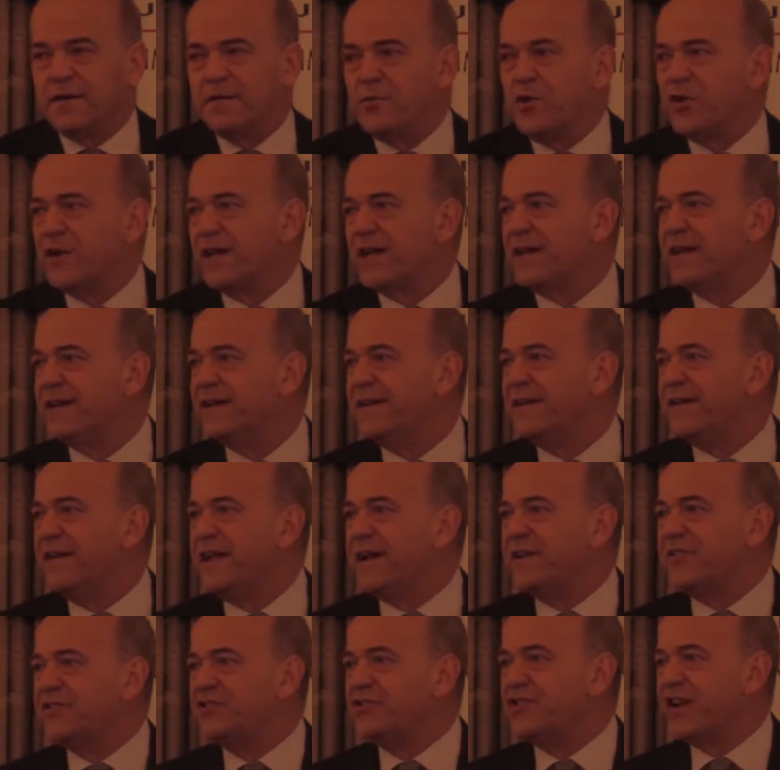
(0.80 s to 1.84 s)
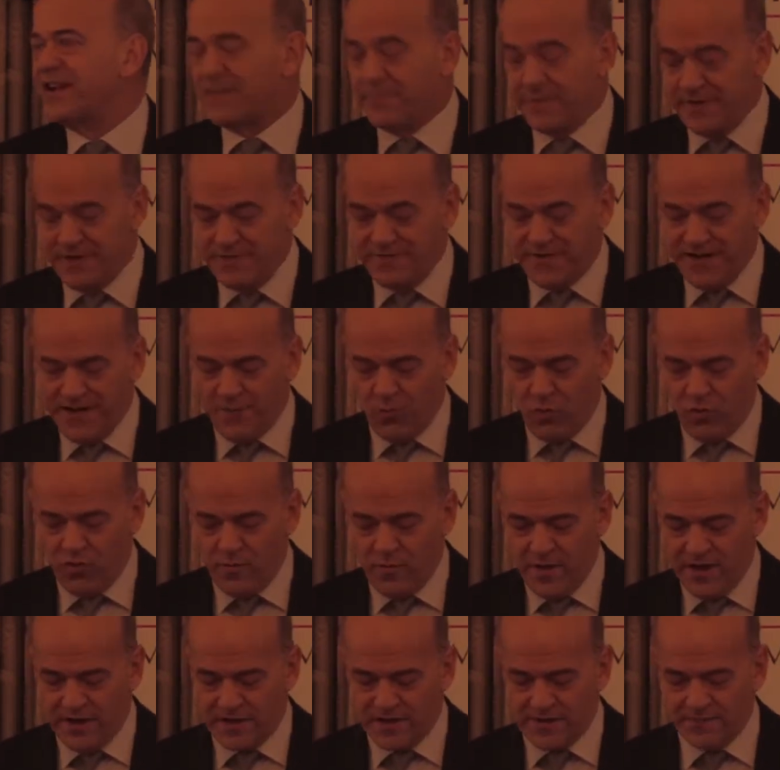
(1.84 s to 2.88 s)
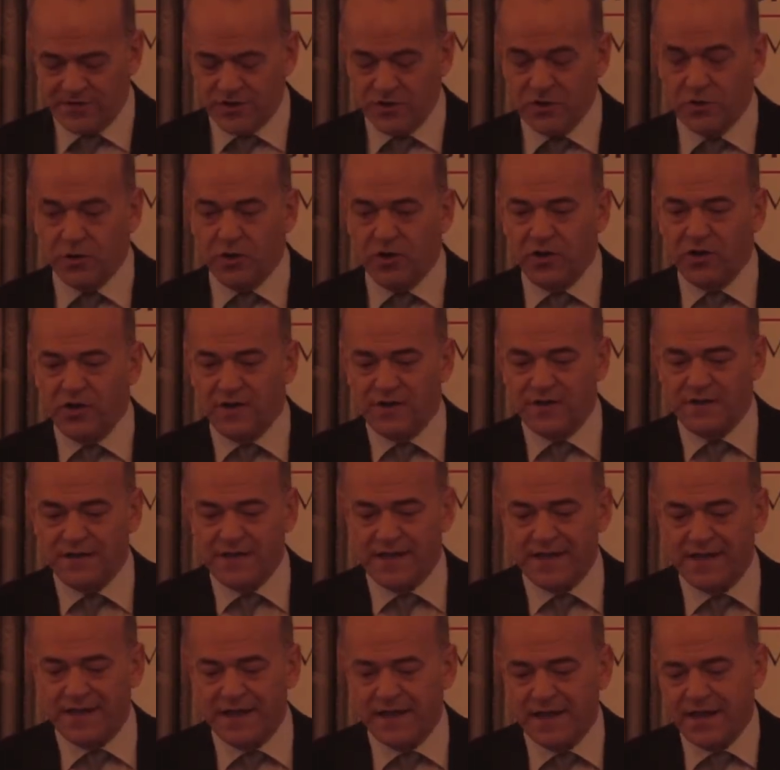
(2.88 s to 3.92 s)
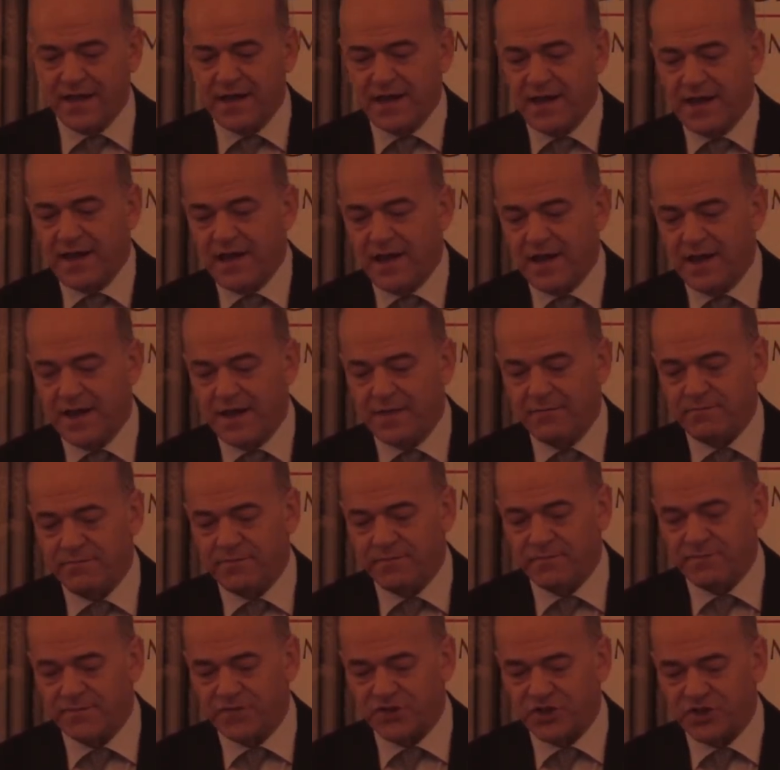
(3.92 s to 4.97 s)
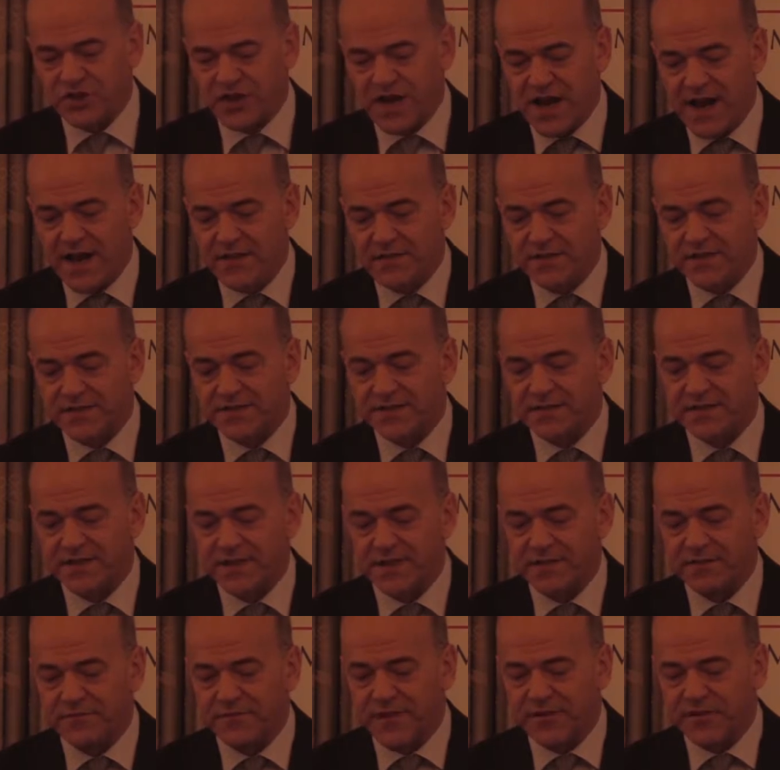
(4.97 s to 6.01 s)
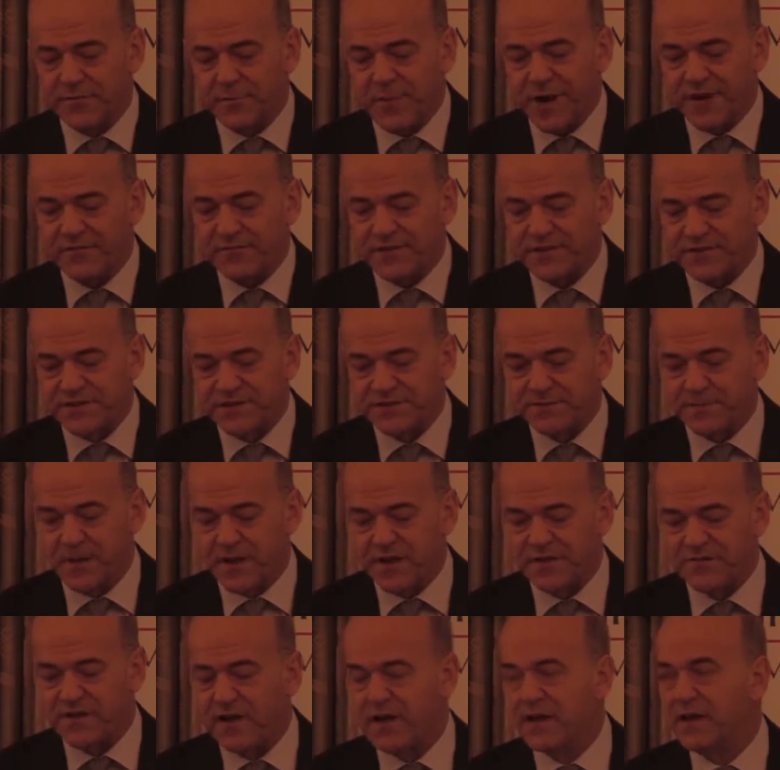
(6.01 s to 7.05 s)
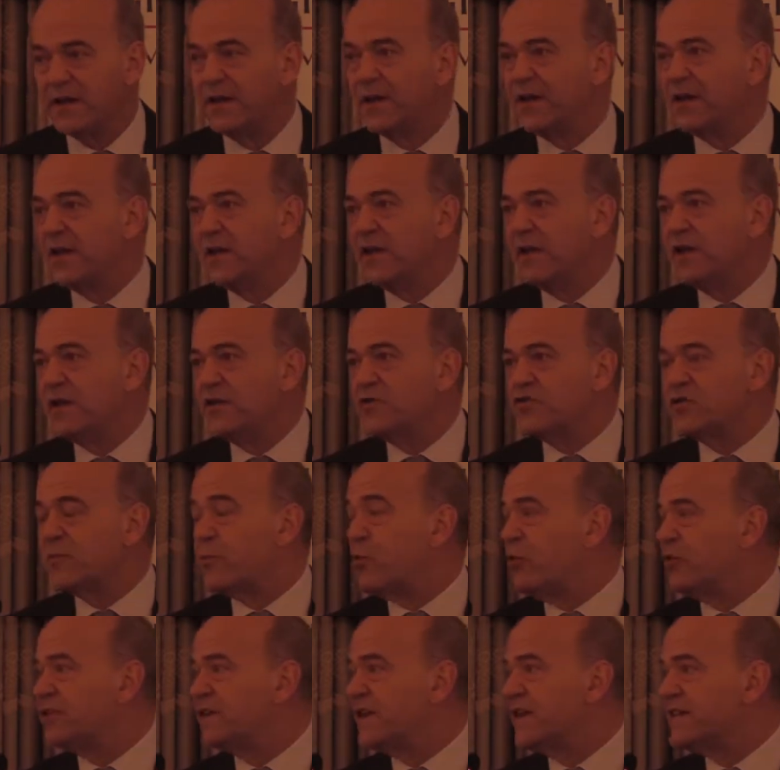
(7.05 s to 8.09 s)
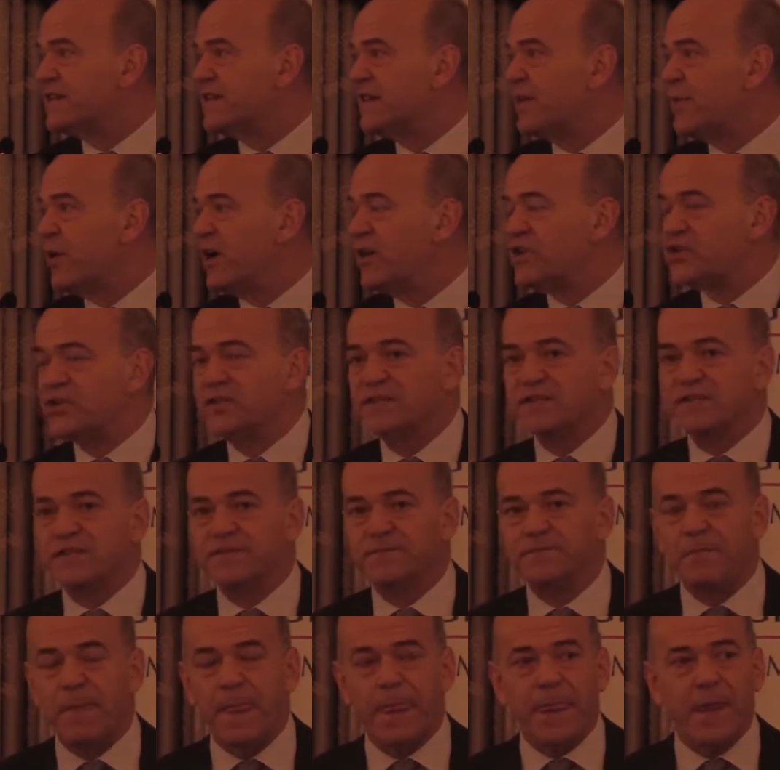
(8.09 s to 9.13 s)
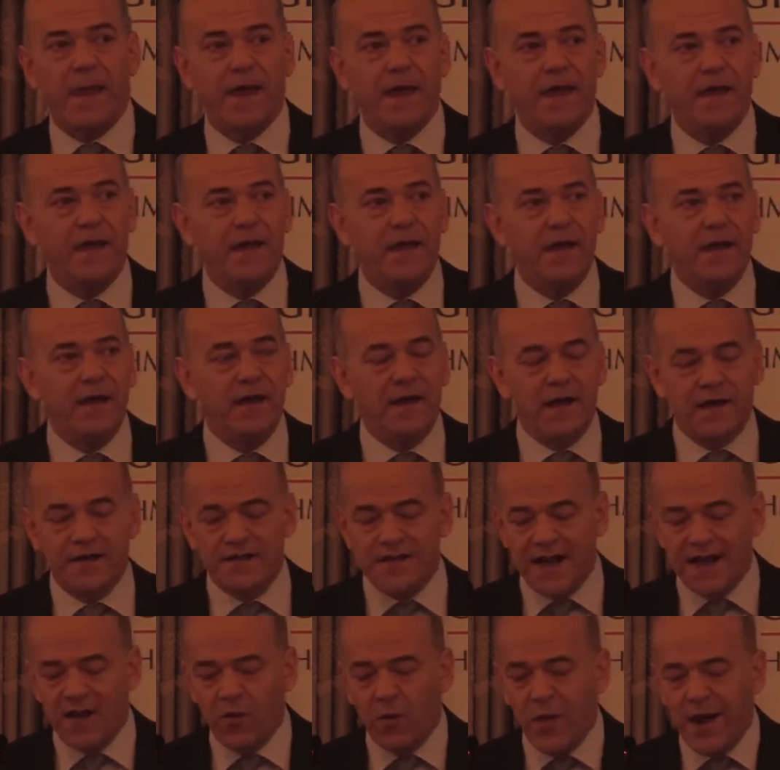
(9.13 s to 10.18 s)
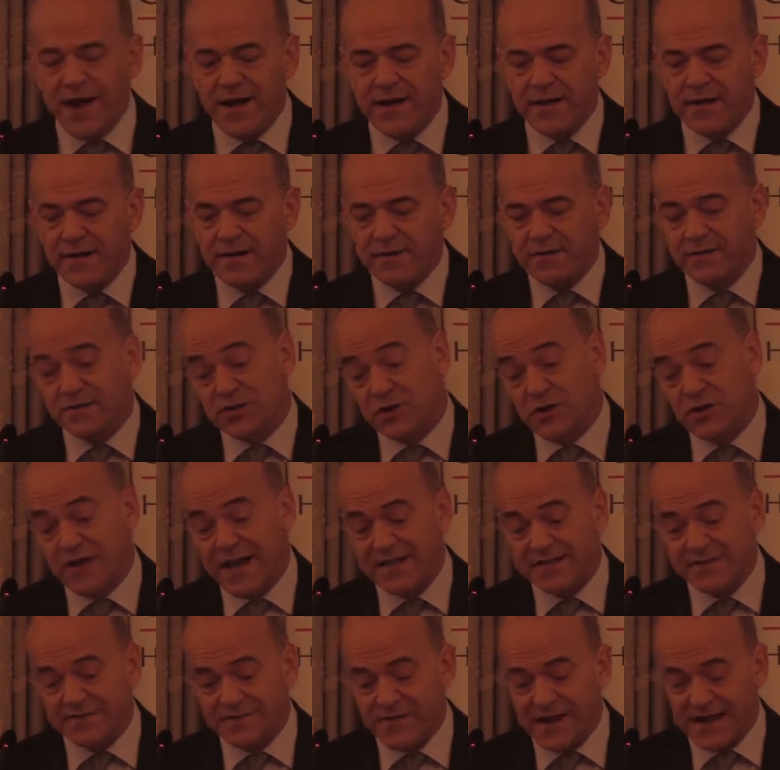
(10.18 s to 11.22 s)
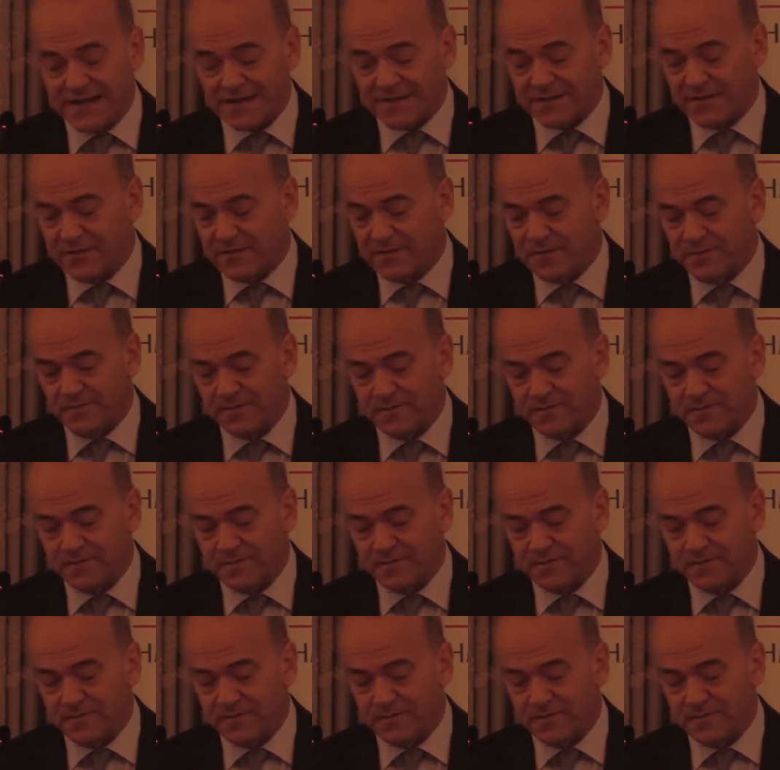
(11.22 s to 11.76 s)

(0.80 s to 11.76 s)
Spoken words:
morning, ladies and gentlemen. A very warm welcome to you all to share this fun breakfast as part of our Gibraltar Day celebrations. A day when, 2 days in fact,